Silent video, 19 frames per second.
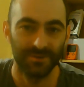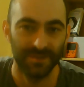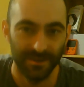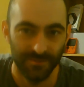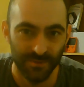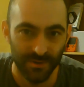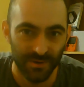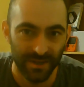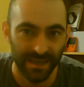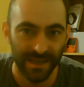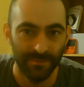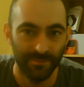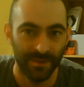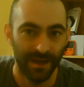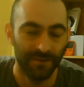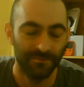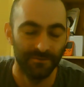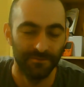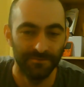If you keep
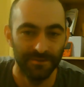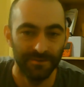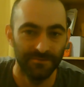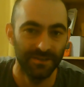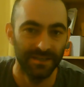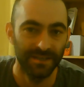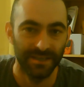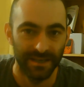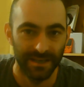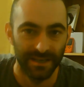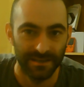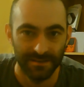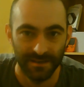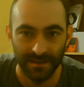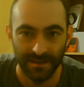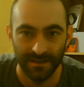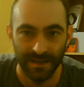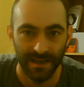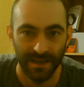that for 50 years
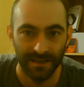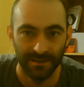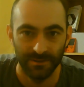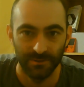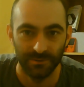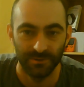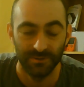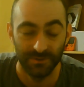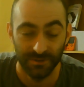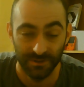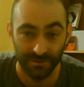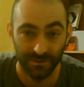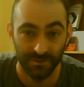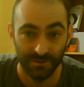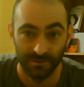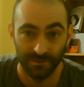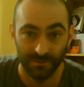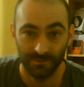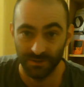and let
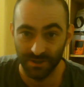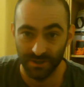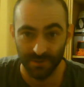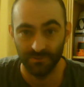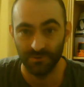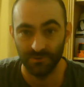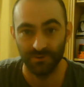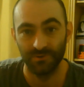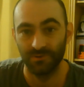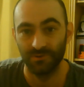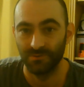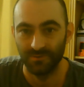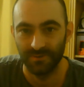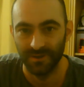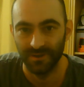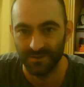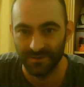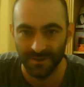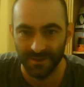your children, or you
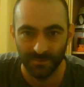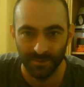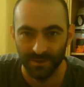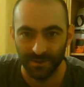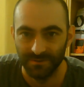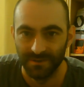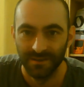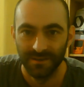know, someone